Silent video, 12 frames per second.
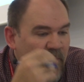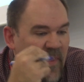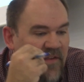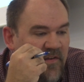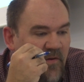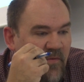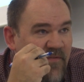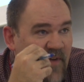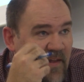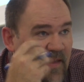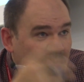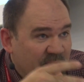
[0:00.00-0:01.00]
So we
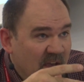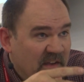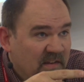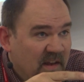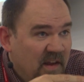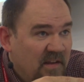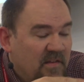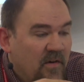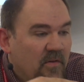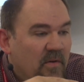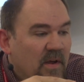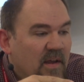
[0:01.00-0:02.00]
found that fascinating.
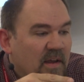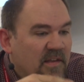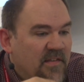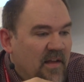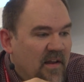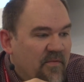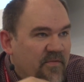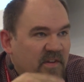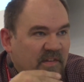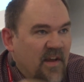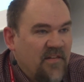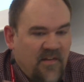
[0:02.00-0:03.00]
So instead of
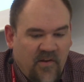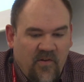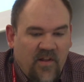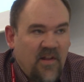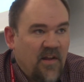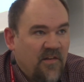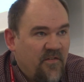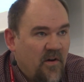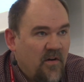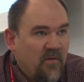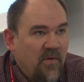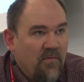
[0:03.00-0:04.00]
just executing the next
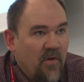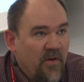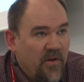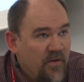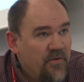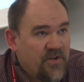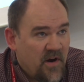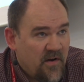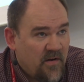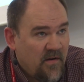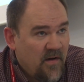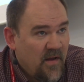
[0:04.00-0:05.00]
charter, we wrote a new
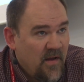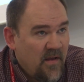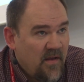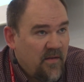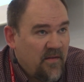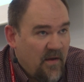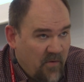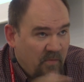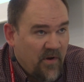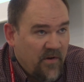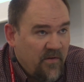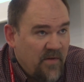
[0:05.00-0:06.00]
charter that we were
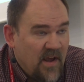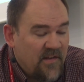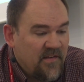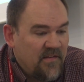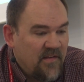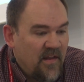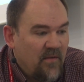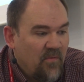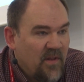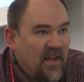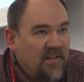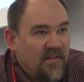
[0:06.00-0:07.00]
going to do next and said,
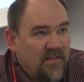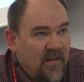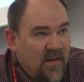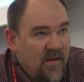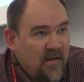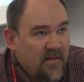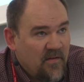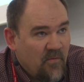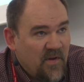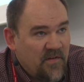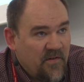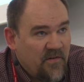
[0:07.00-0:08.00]
well, let's see to
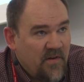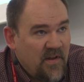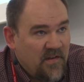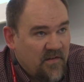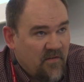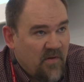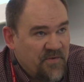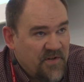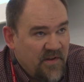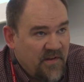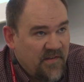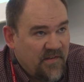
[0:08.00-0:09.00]
what degree this
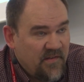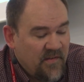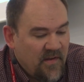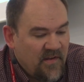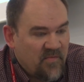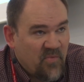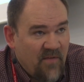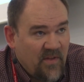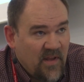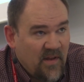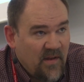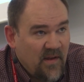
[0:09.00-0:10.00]
corruption is
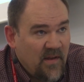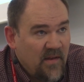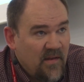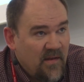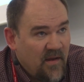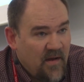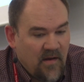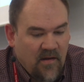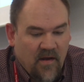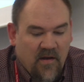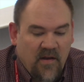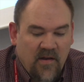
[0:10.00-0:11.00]
prevalent
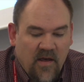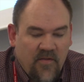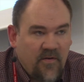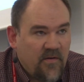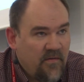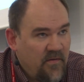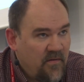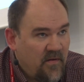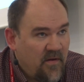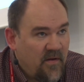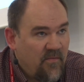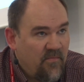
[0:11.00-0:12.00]
on another
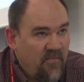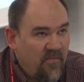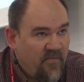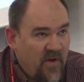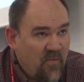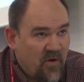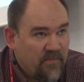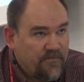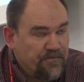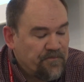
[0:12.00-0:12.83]
framework.